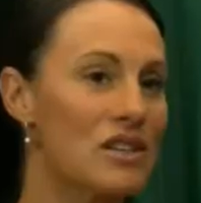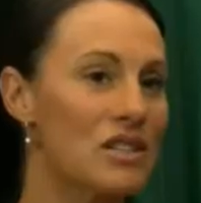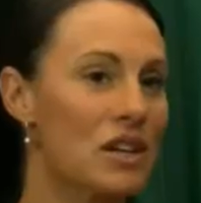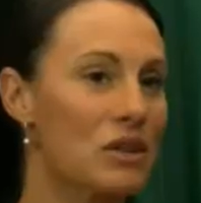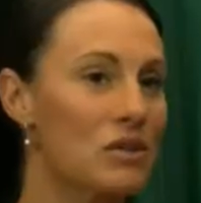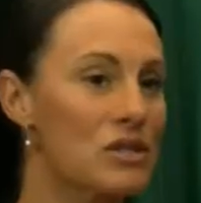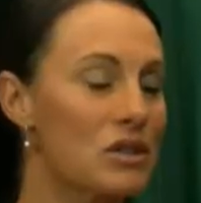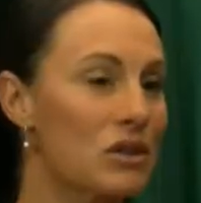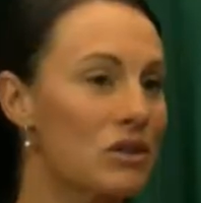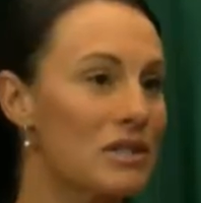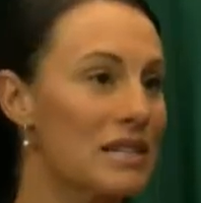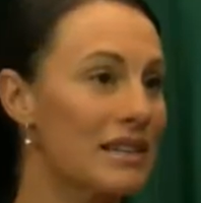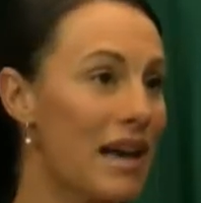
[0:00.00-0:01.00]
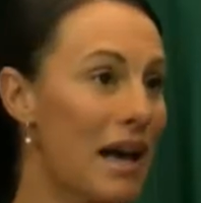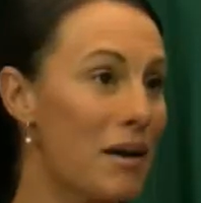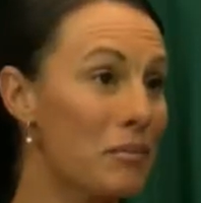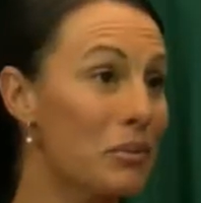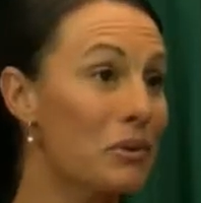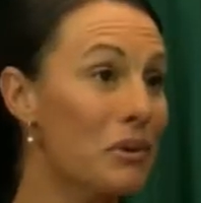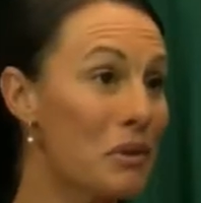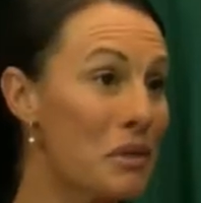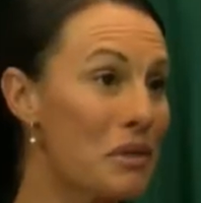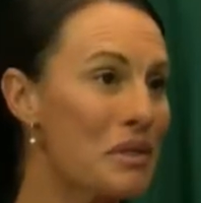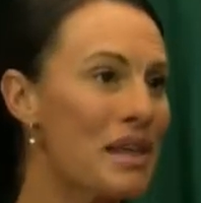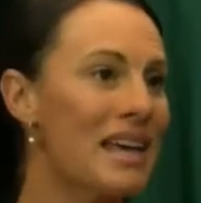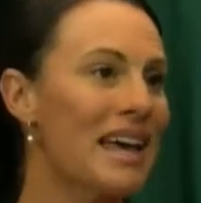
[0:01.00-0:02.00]
I also did calm
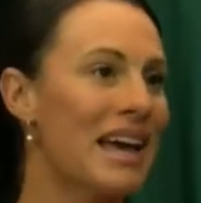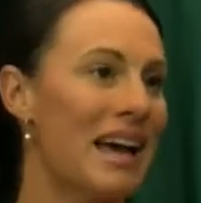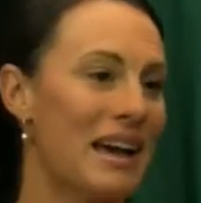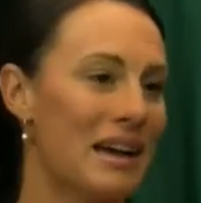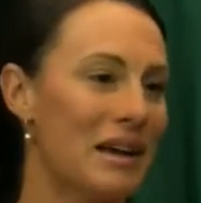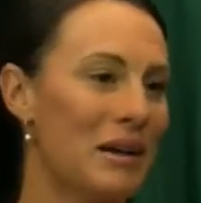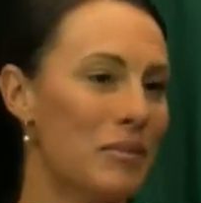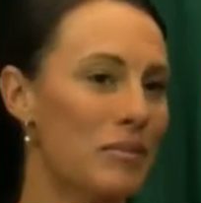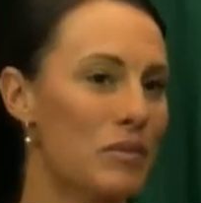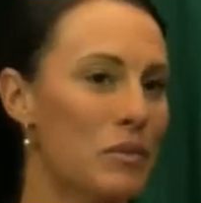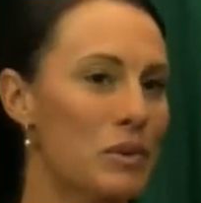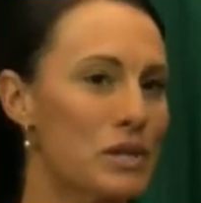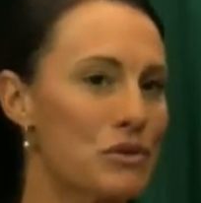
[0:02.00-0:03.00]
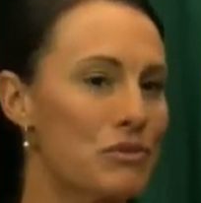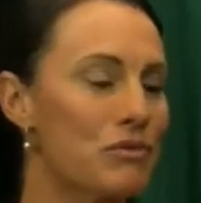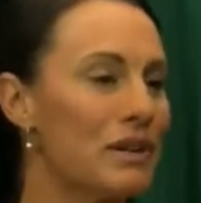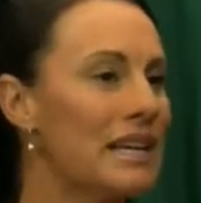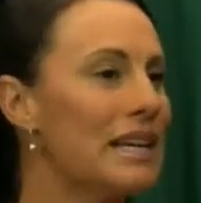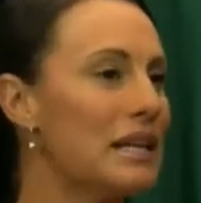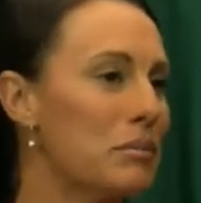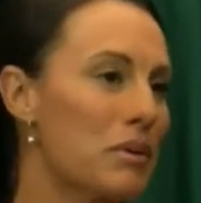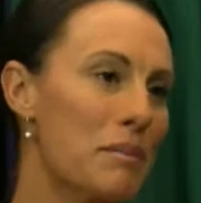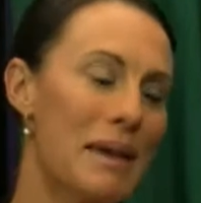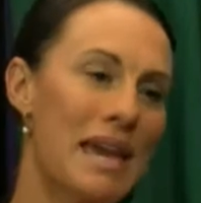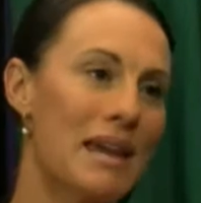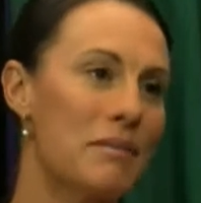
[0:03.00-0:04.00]
birth, which really
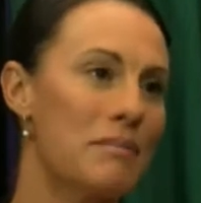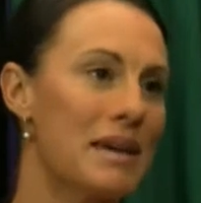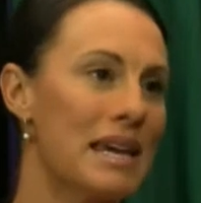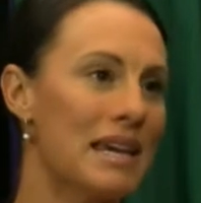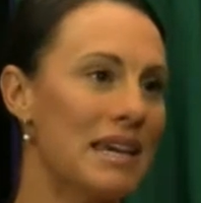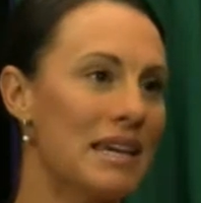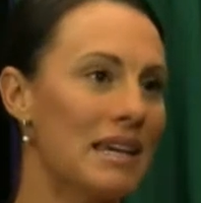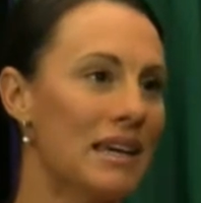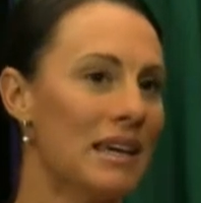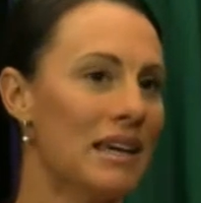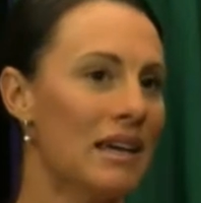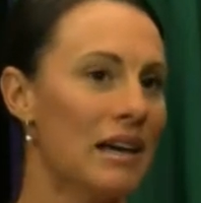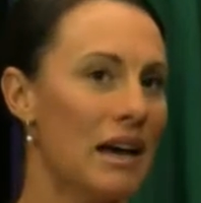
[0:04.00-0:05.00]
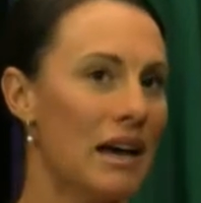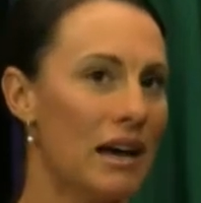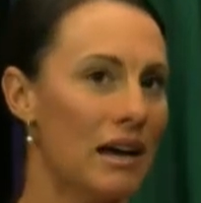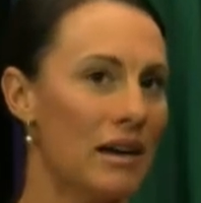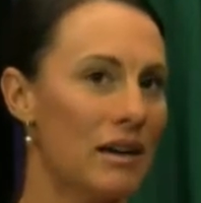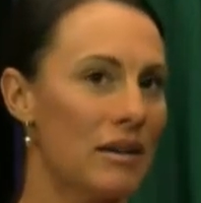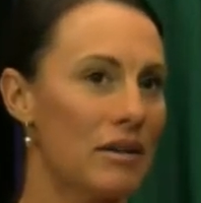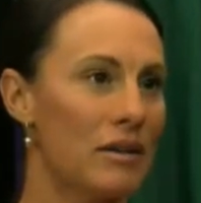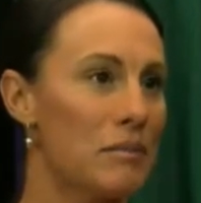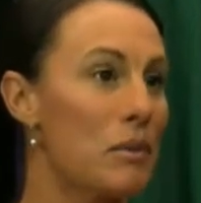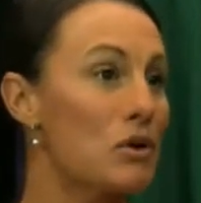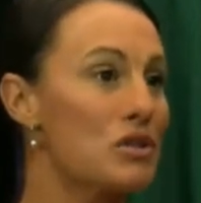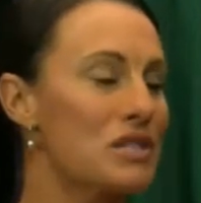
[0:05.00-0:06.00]
prepared me
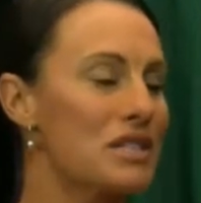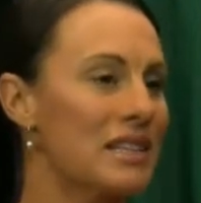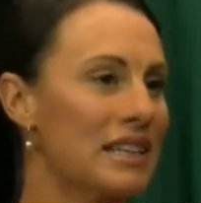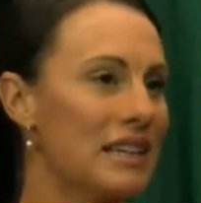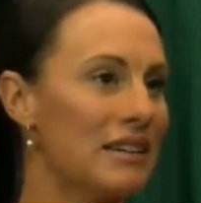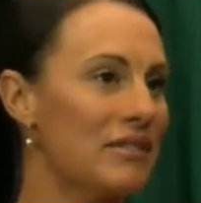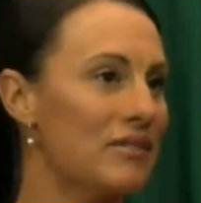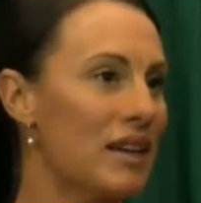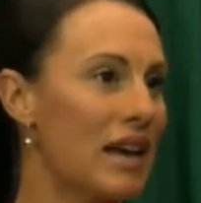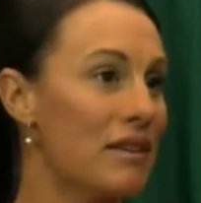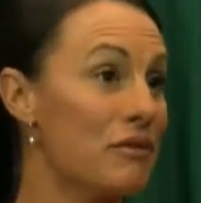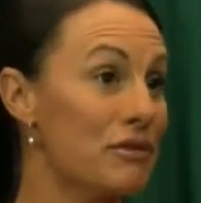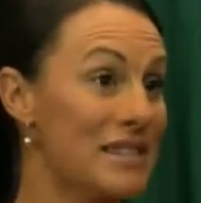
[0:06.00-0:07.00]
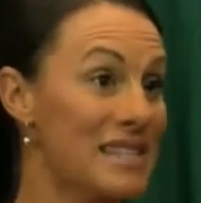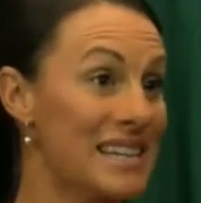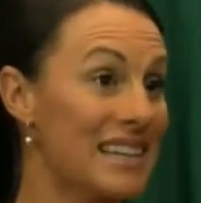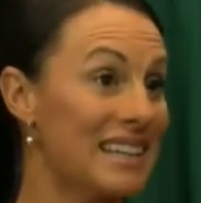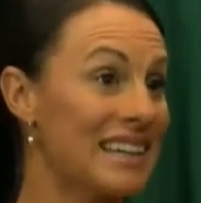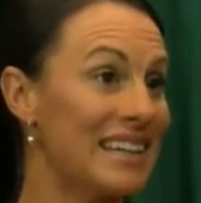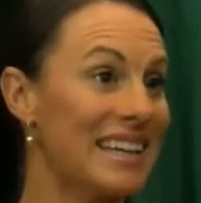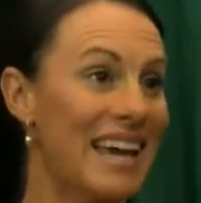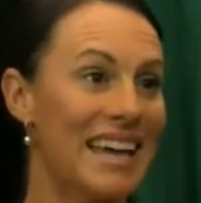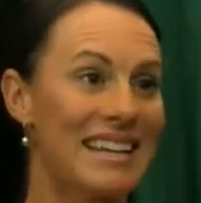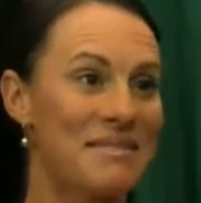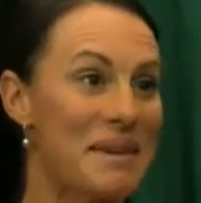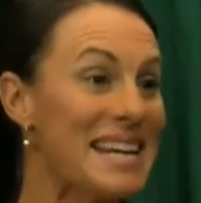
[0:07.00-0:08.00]
emotionally and physically
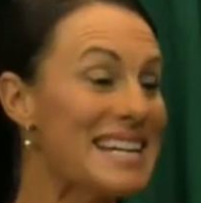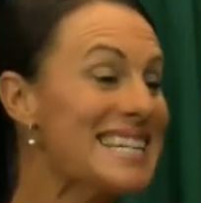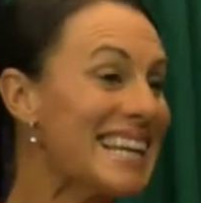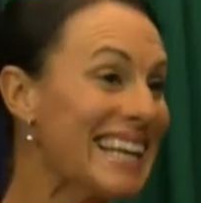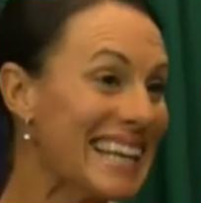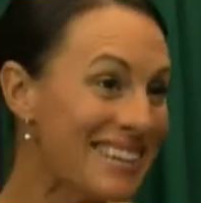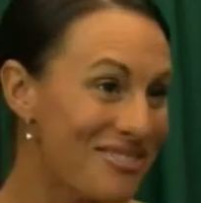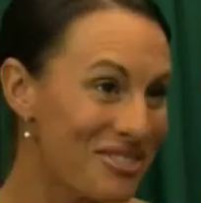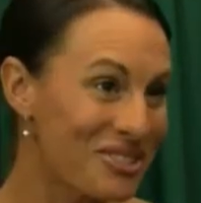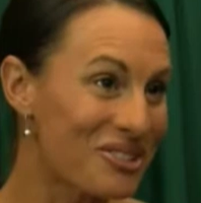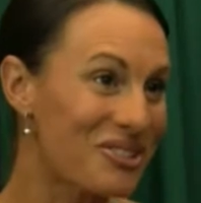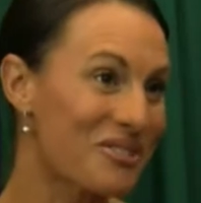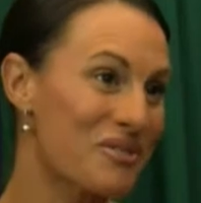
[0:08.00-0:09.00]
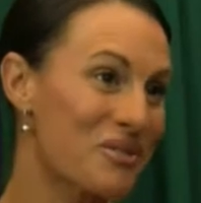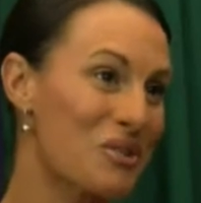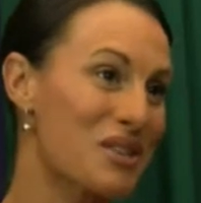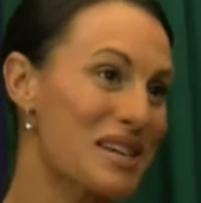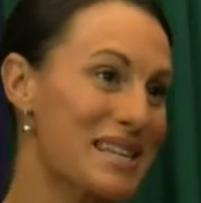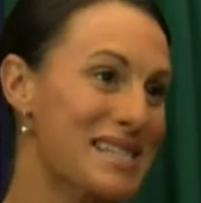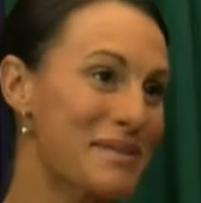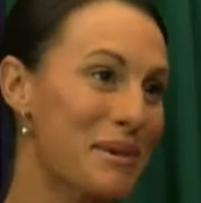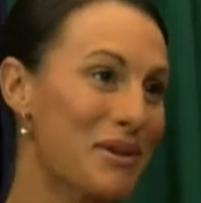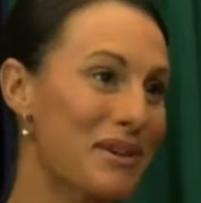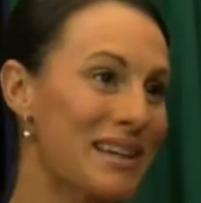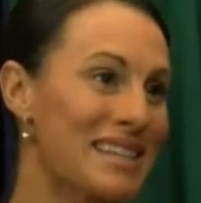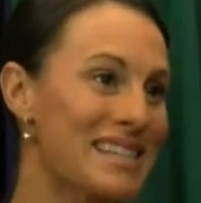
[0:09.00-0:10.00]
and mentally for the
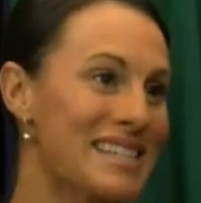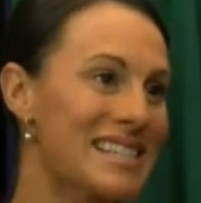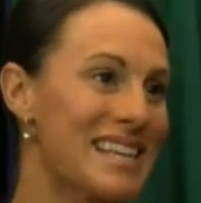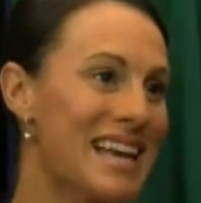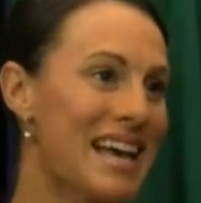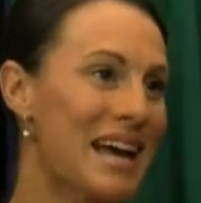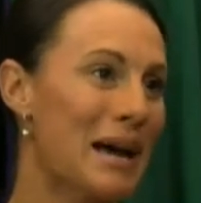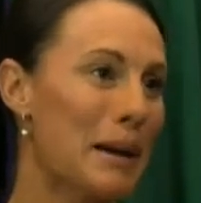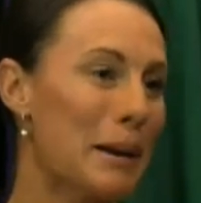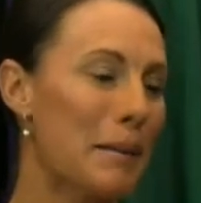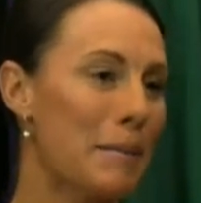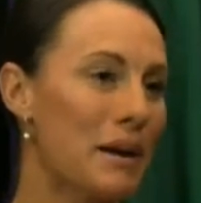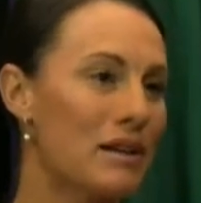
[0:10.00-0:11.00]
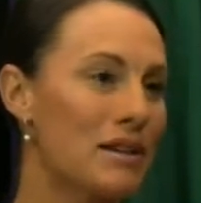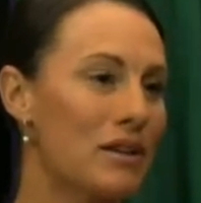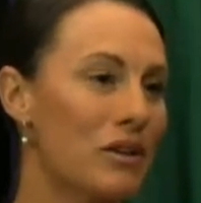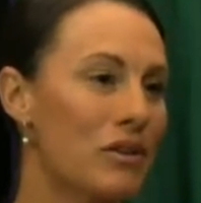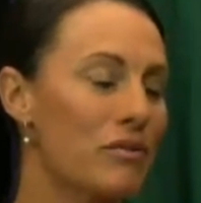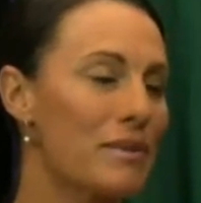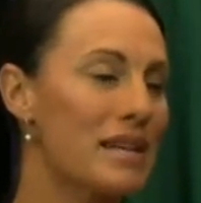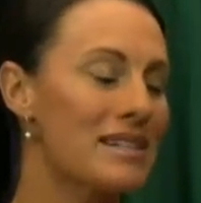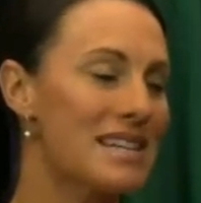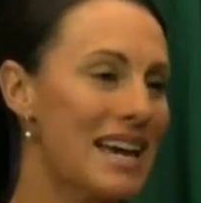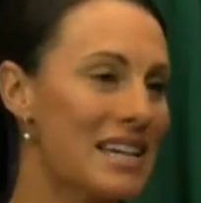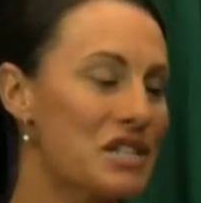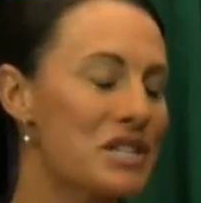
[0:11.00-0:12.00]
experience. I did a lot of
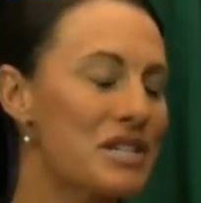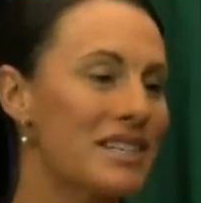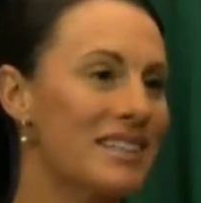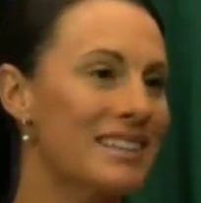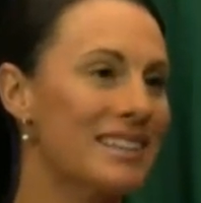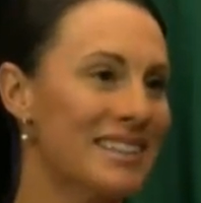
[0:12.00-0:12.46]
meditation.